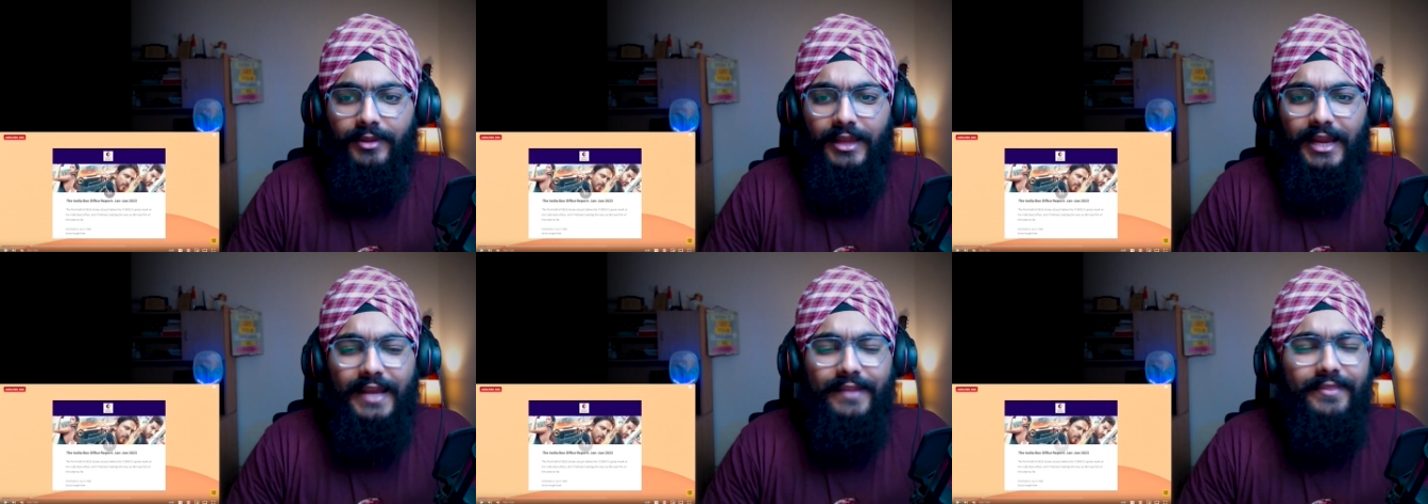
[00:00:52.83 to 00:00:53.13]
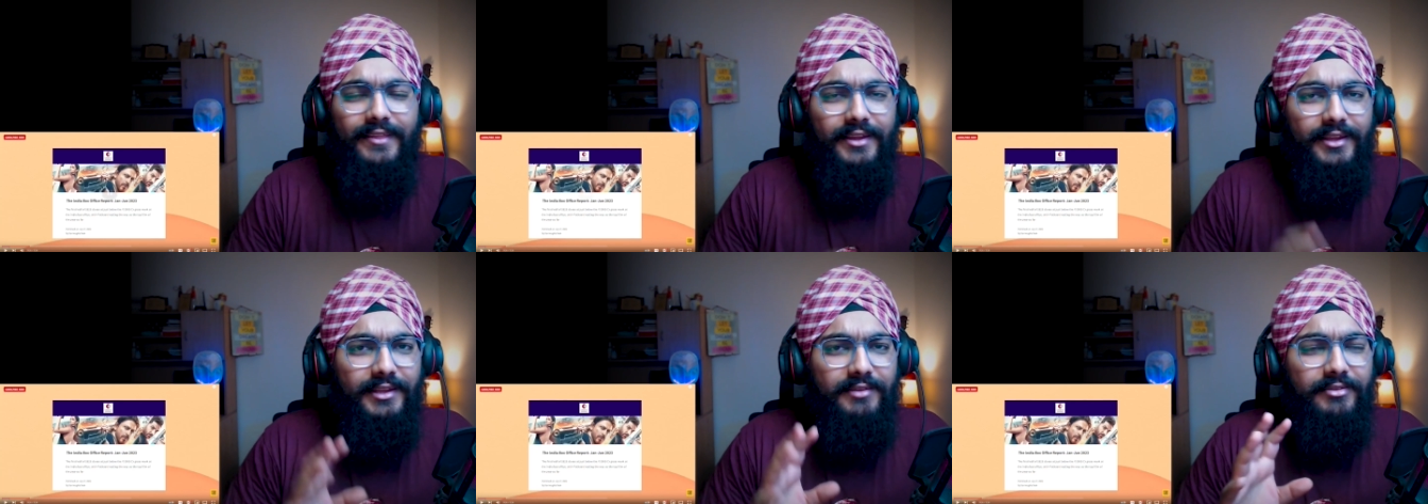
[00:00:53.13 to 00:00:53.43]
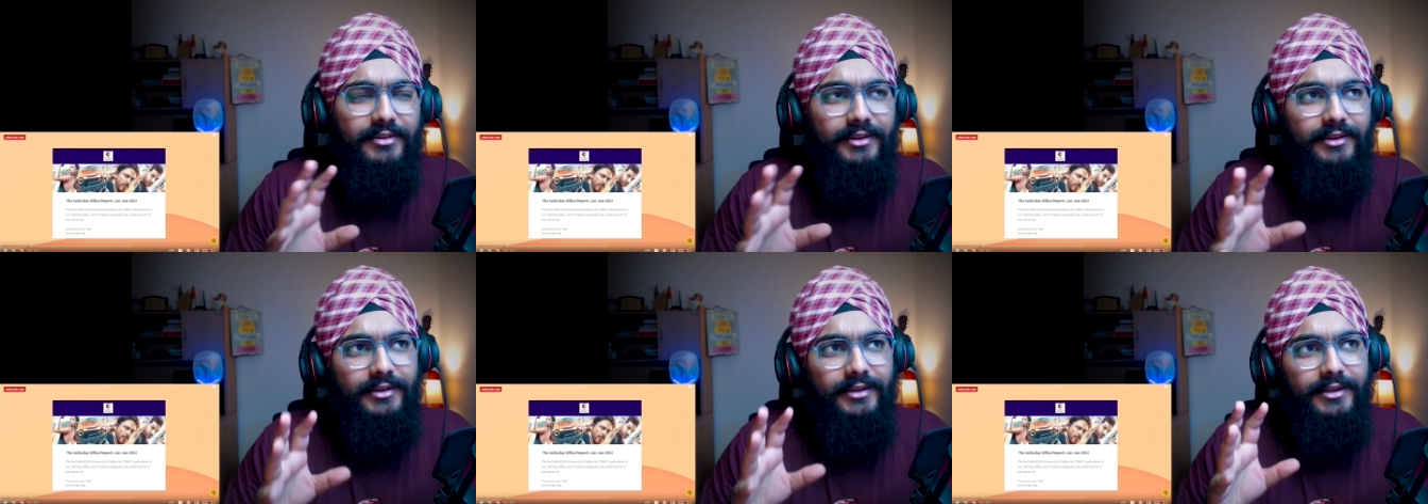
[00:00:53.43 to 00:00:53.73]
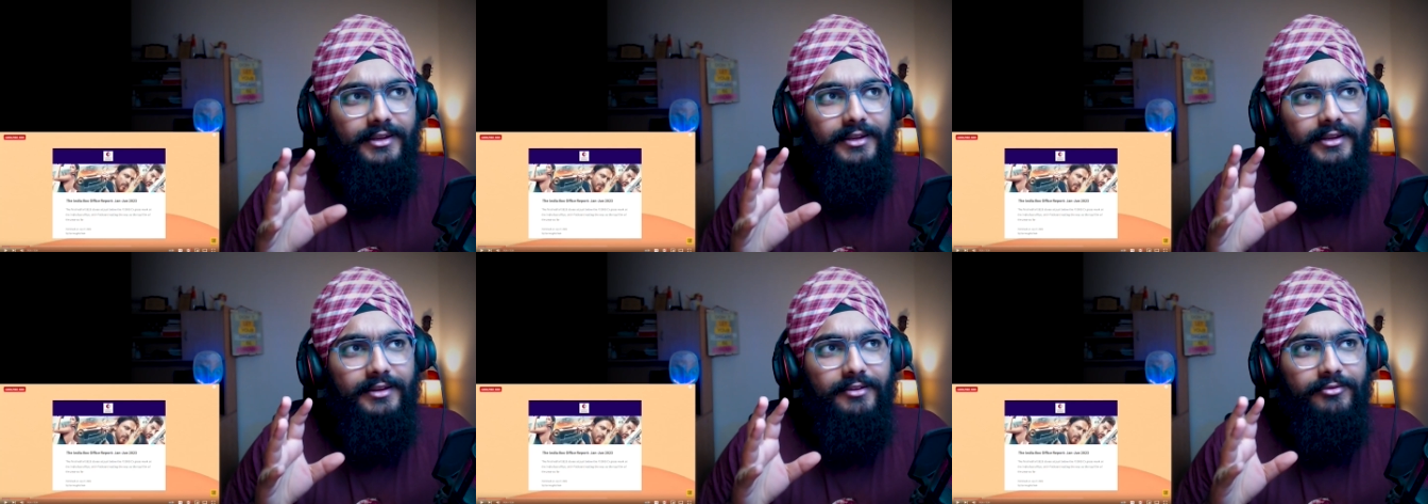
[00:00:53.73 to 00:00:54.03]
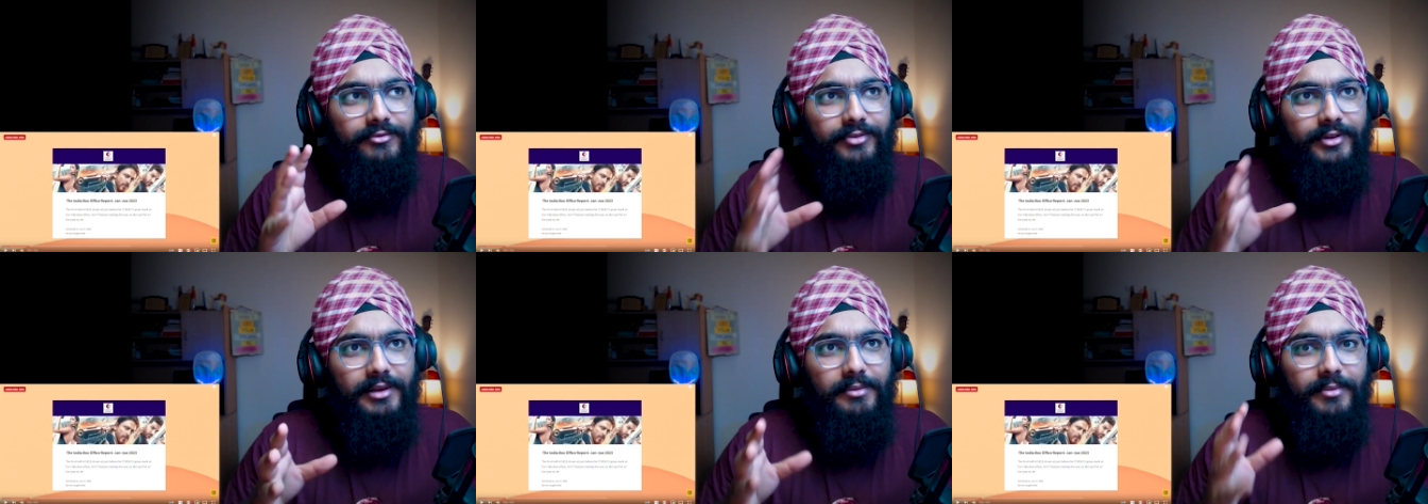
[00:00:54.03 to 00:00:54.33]
I think even
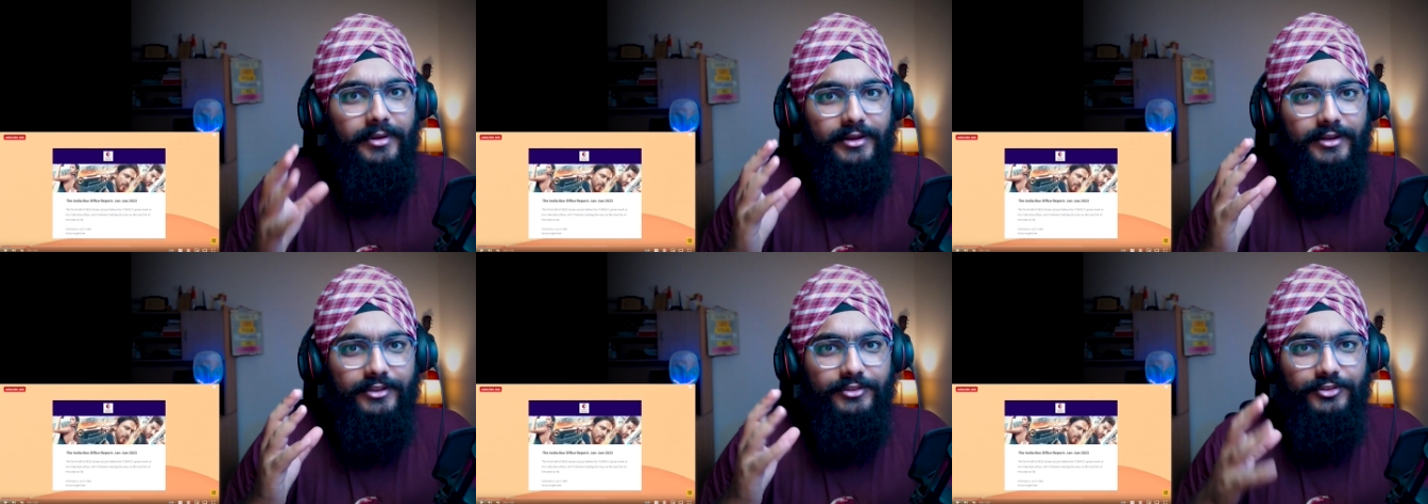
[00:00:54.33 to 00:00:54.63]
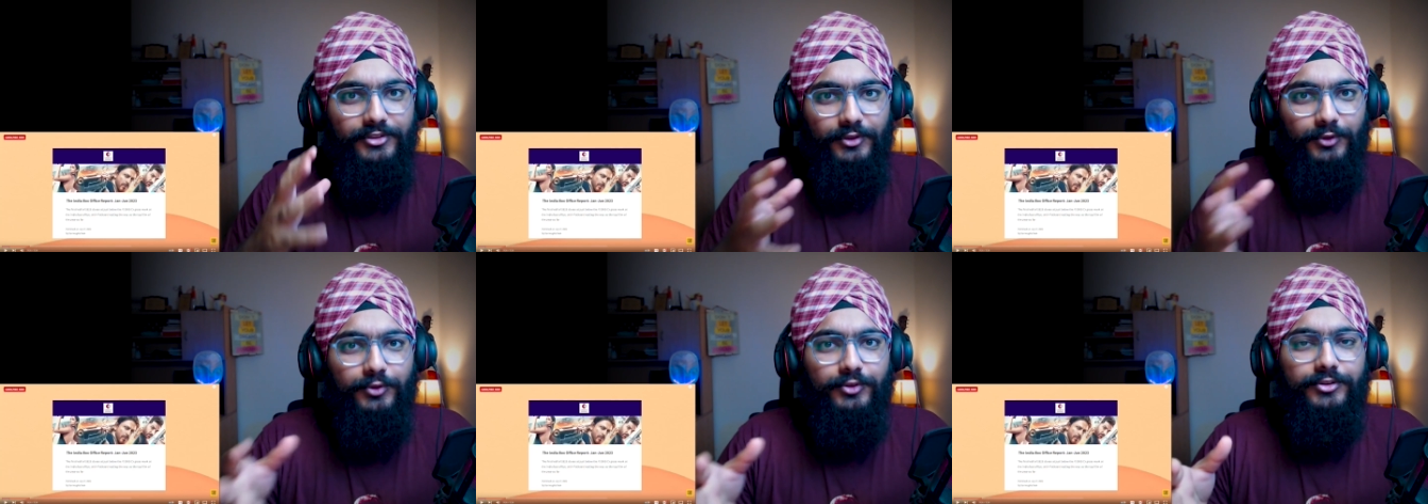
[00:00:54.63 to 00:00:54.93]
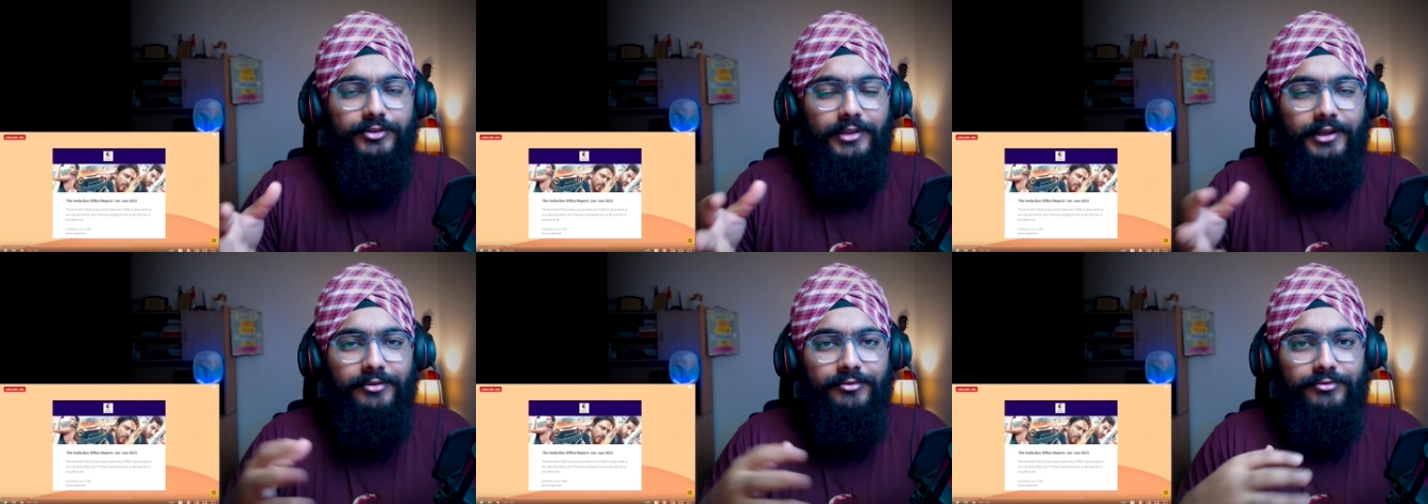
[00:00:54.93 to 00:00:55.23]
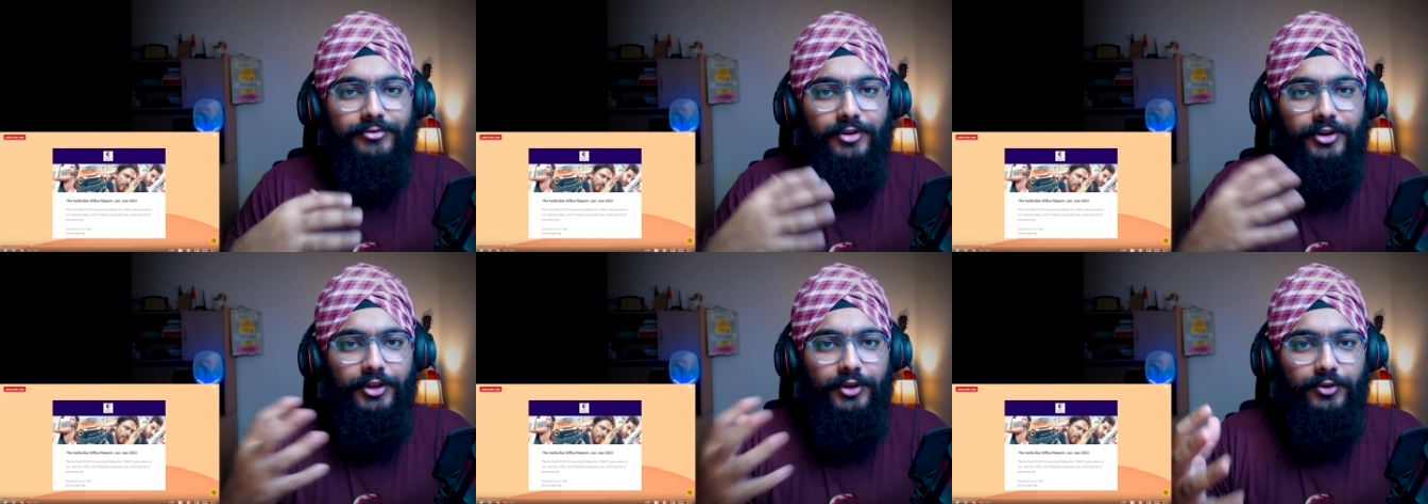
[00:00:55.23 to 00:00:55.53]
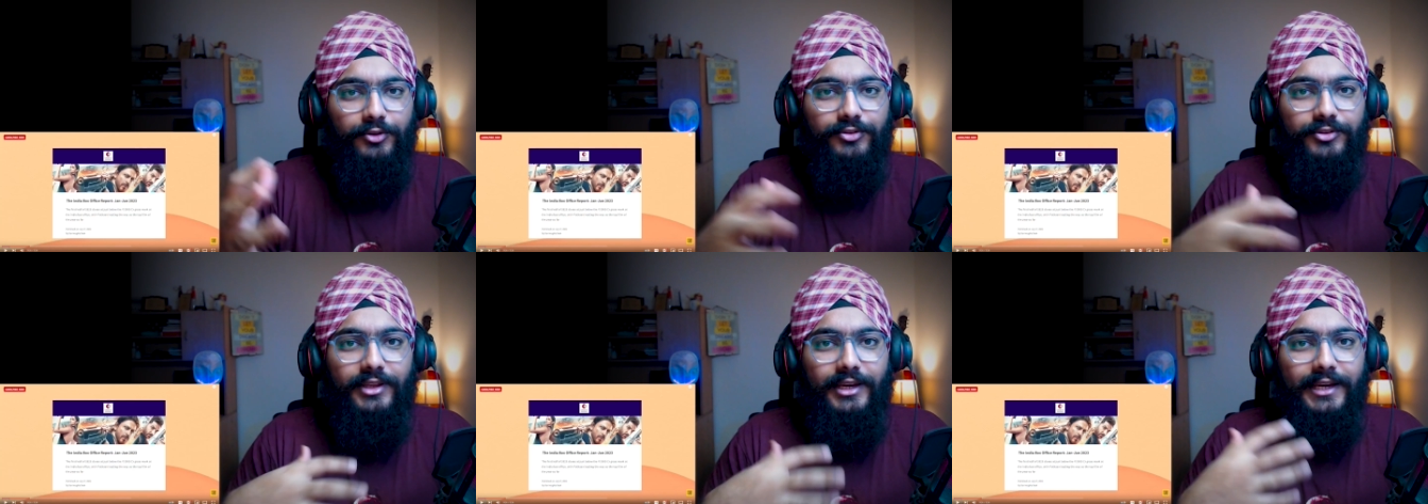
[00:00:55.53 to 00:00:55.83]
filmmakers use them for
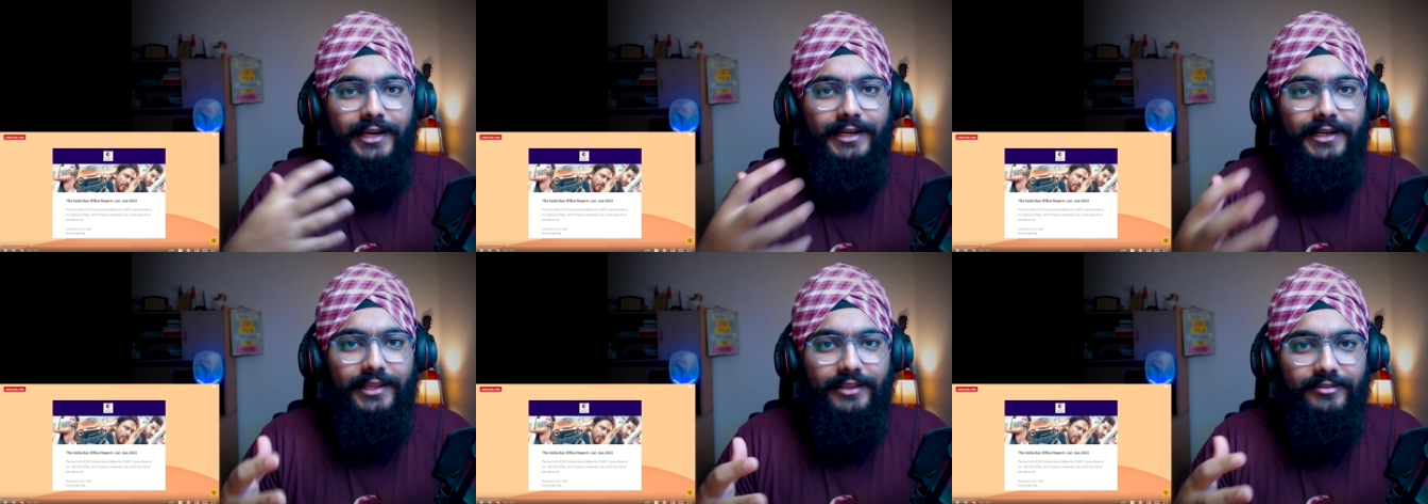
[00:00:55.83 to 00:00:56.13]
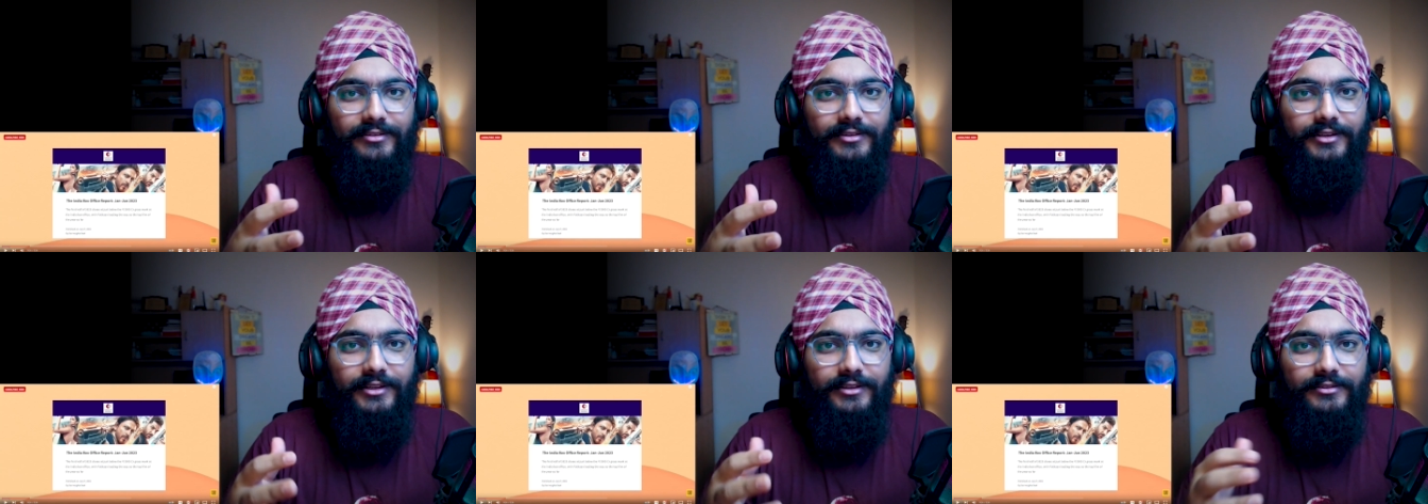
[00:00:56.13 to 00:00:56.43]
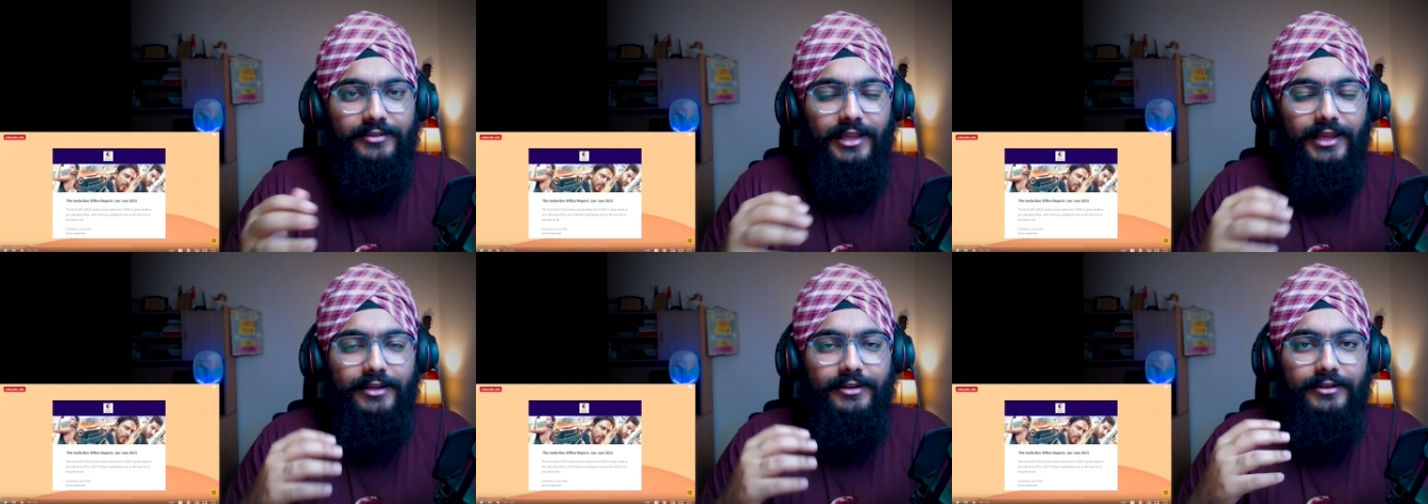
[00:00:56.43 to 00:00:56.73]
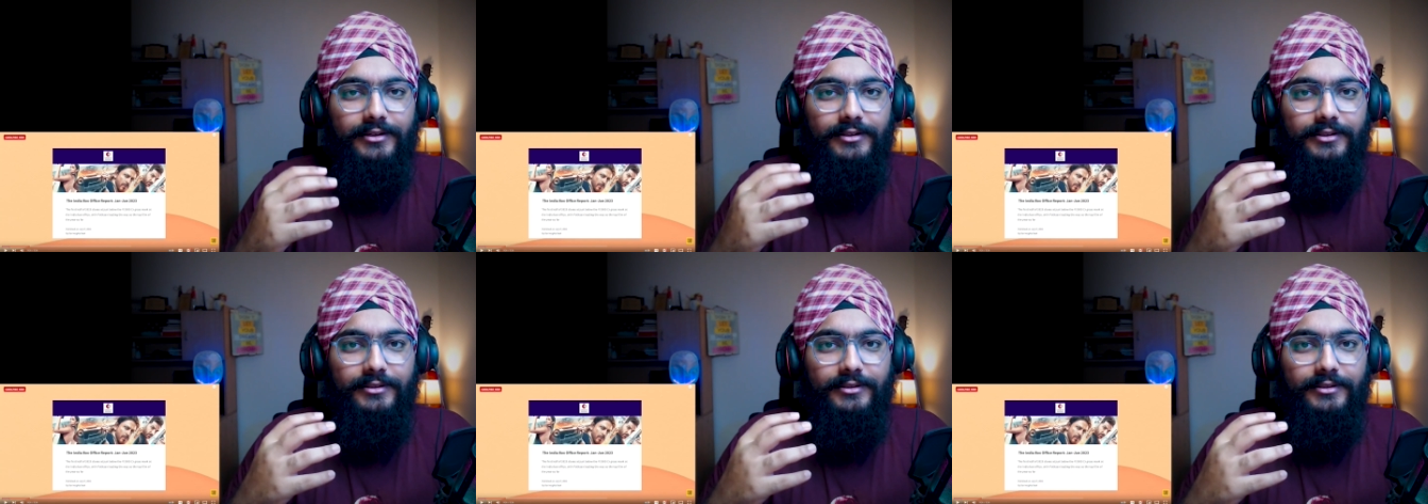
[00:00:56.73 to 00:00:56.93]
screen testings, like